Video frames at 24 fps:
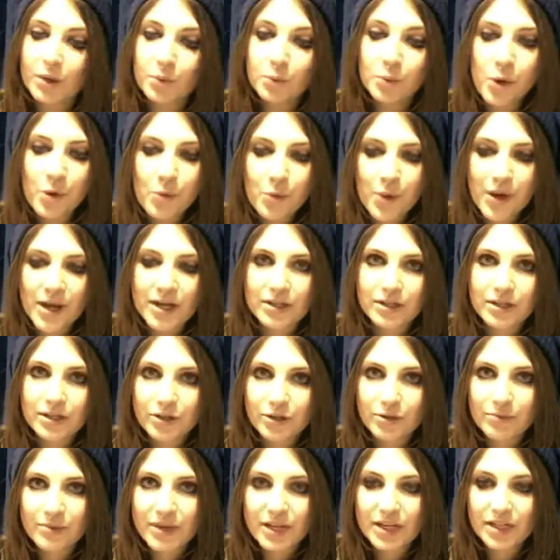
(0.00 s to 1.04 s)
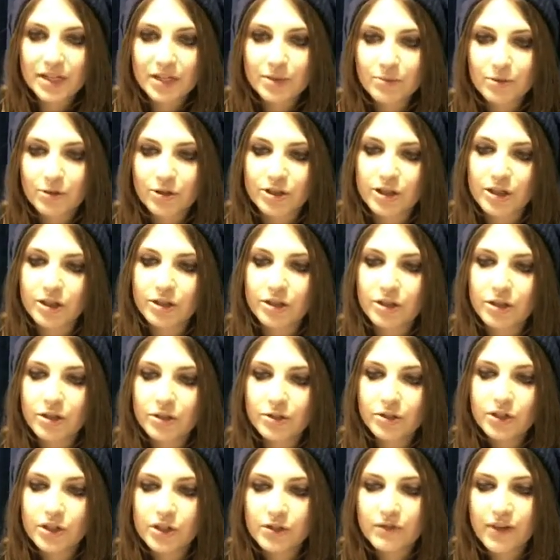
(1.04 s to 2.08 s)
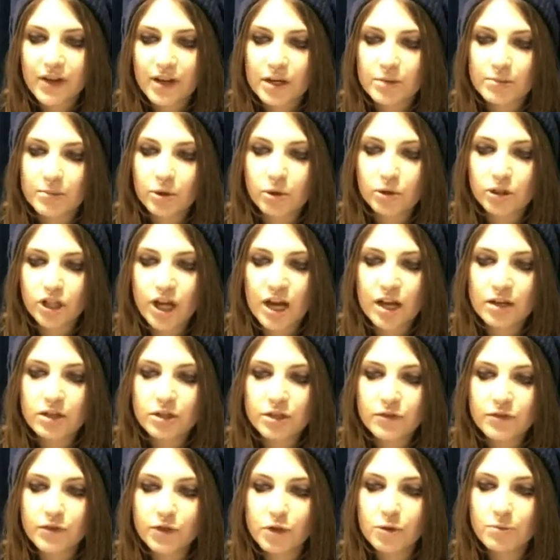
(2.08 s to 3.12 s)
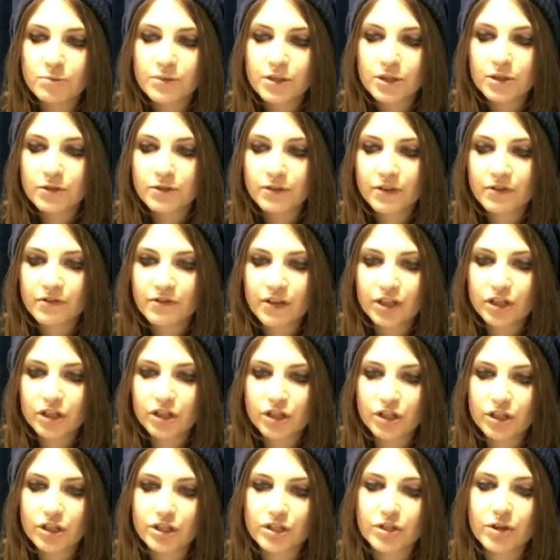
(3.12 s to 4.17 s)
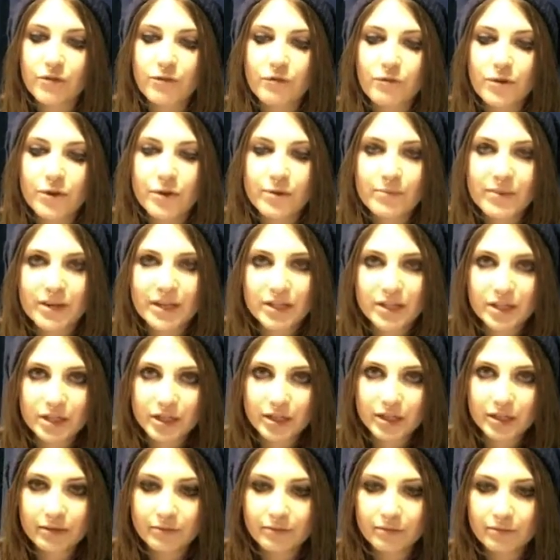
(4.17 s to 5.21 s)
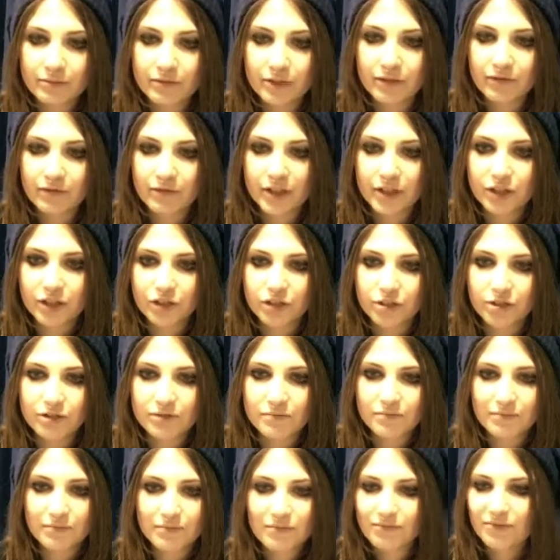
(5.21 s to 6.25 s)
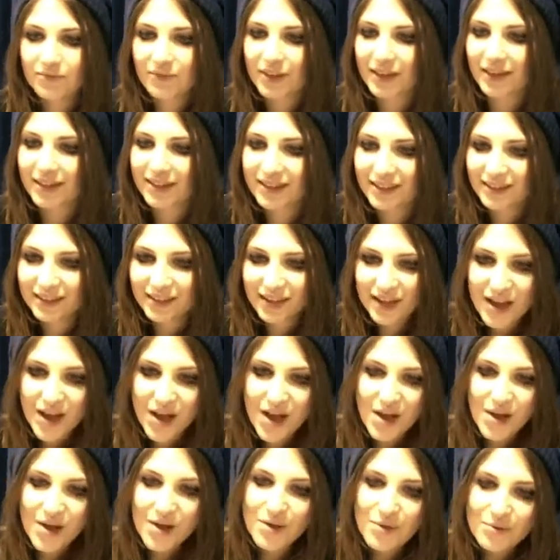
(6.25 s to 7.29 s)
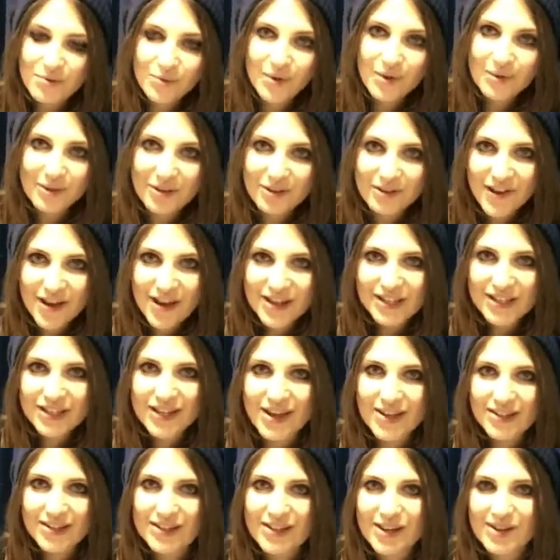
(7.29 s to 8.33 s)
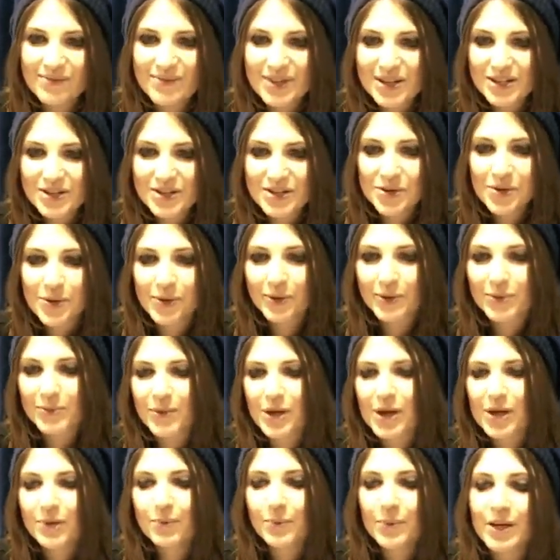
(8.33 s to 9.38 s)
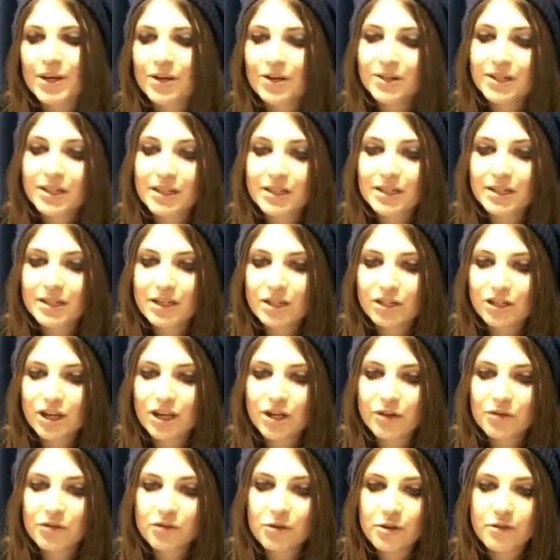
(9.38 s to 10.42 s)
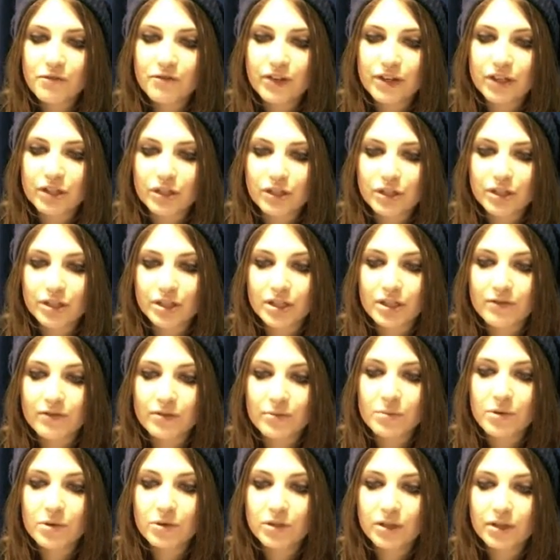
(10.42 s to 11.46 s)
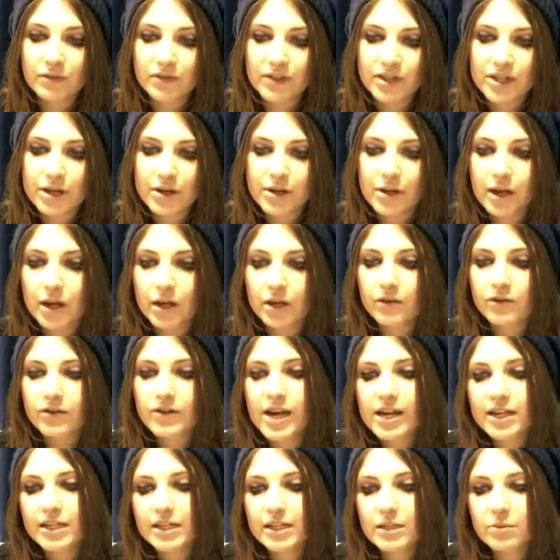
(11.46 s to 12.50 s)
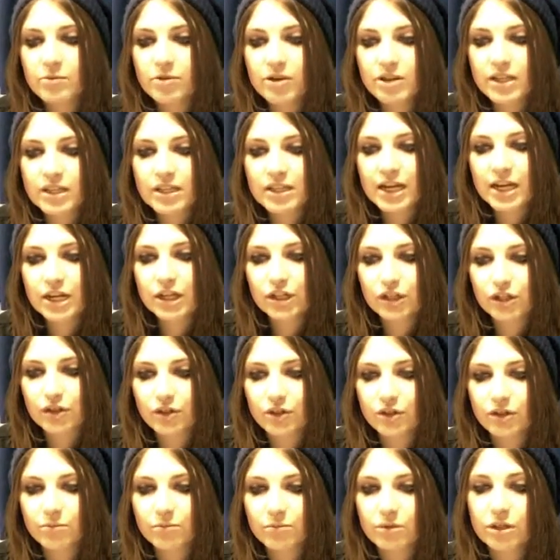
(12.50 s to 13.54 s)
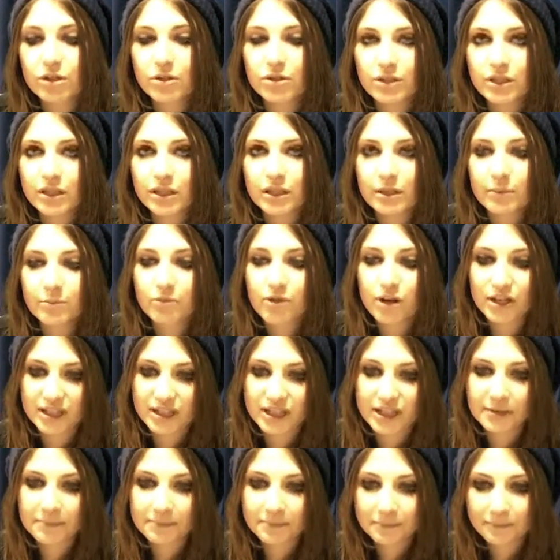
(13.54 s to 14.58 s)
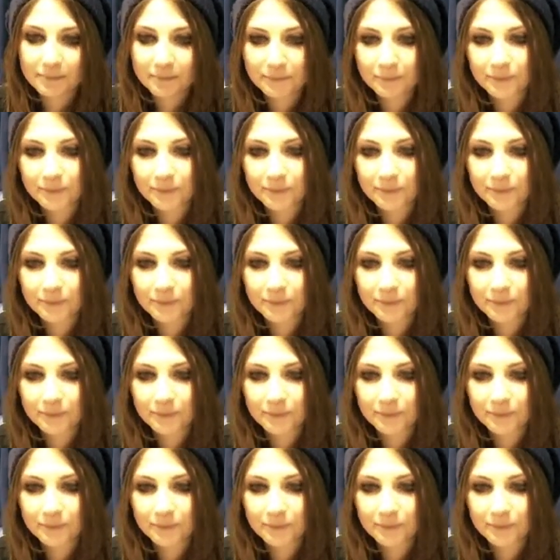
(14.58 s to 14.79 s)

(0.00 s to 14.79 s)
In what way does your media product use, develop or challenge forms of conventions of real media conventions? When we first started our media coursework, we looked into the general conventions of a music video and created a presentation on them using Prezi.